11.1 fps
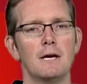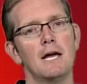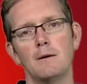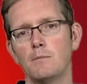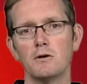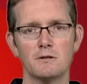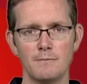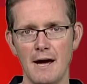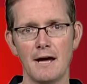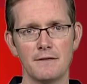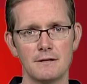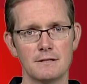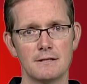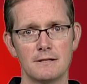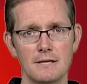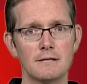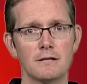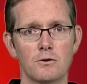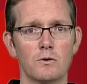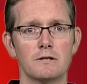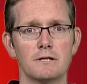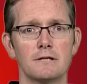In most math and statistic
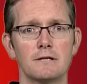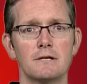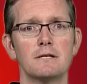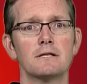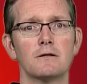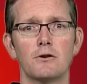courses, this